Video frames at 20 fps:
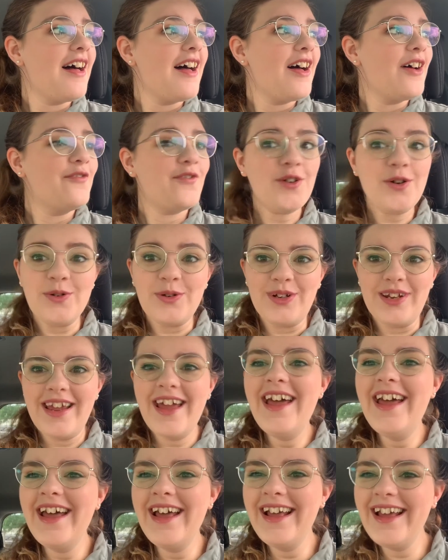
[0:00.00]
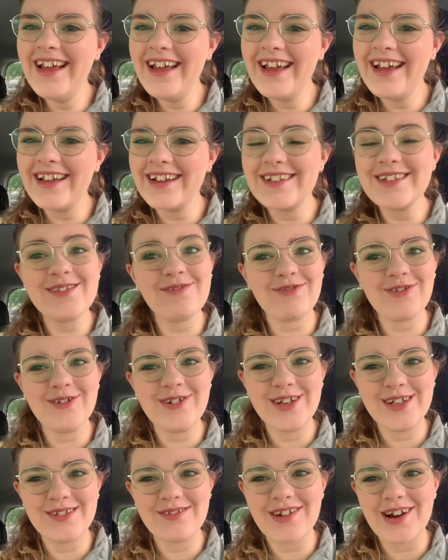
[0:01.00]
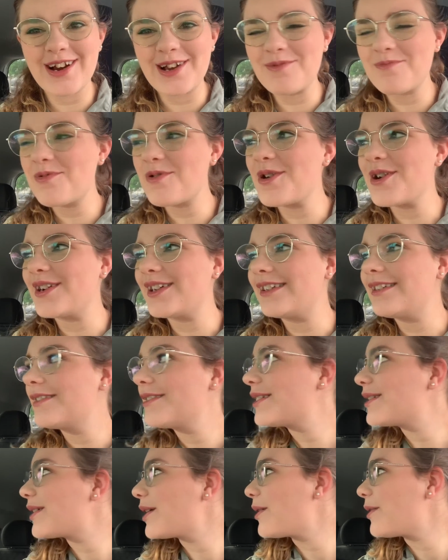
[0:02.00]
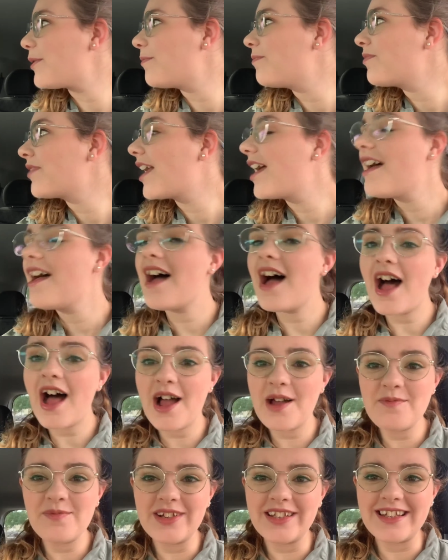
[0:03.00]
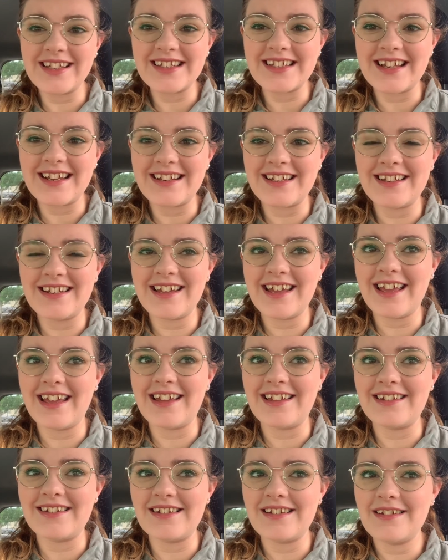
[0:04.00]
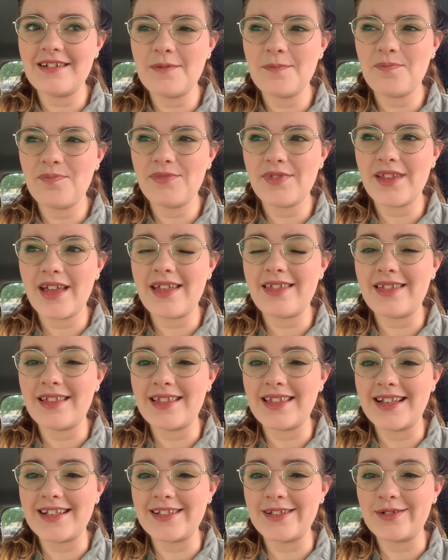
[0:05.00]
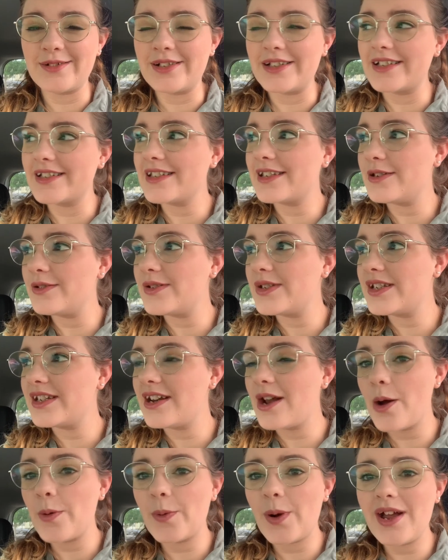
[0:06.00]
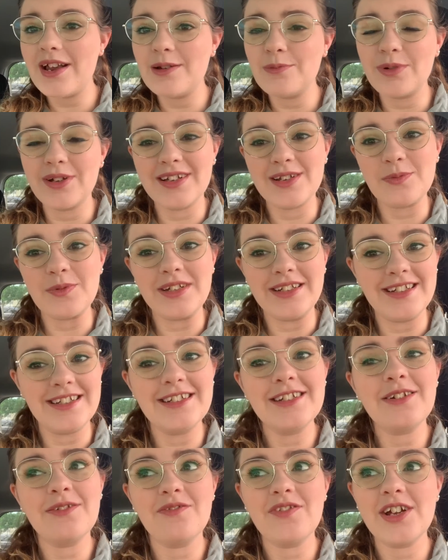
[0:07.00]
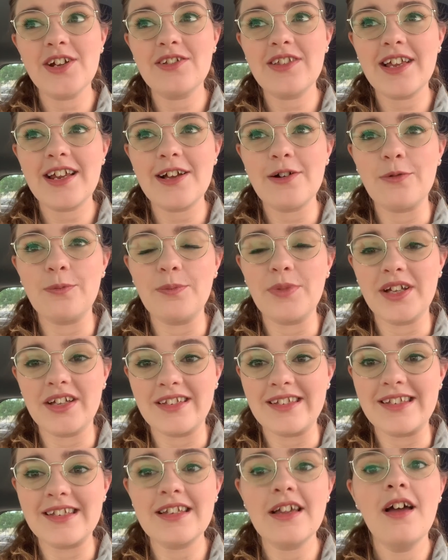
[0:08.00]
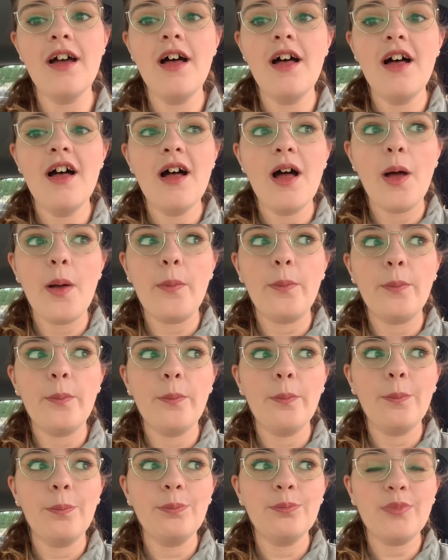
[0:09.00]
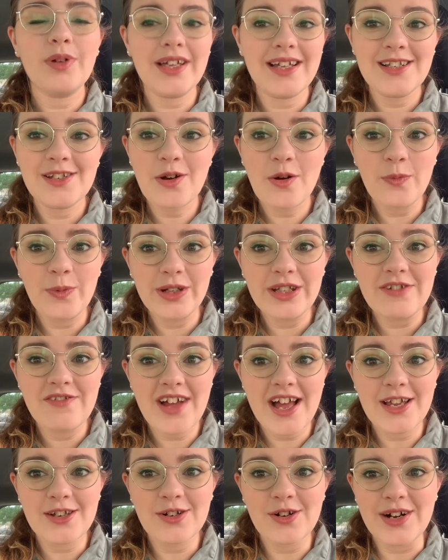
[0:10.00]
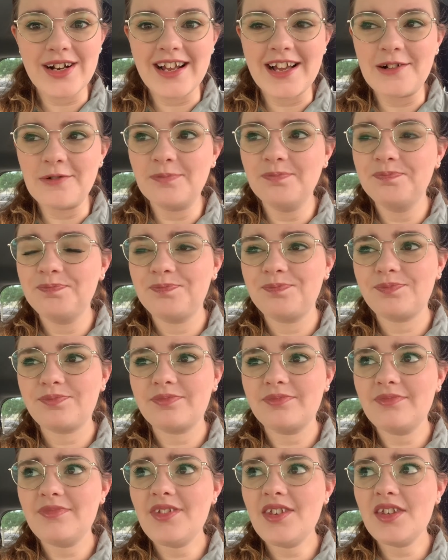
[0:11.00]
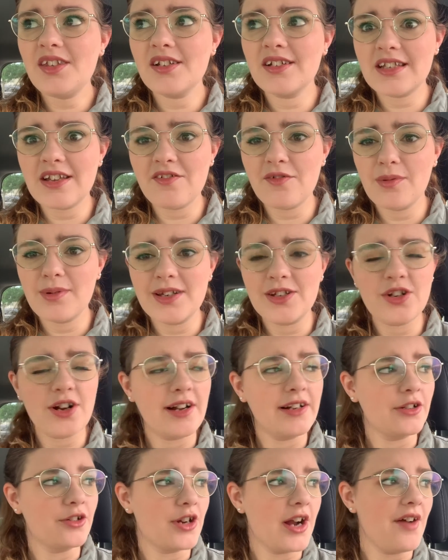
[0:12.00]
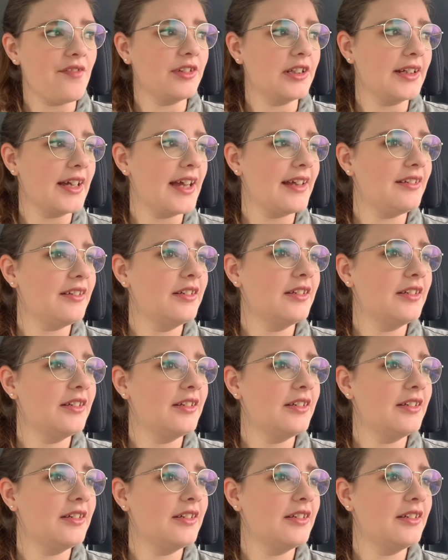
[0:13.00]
food, because food is very important. So I'm really excited, and I think that's a good excuse to not write because we needed to figure that out, because planes go really fast right now because everybody's trying to travel again.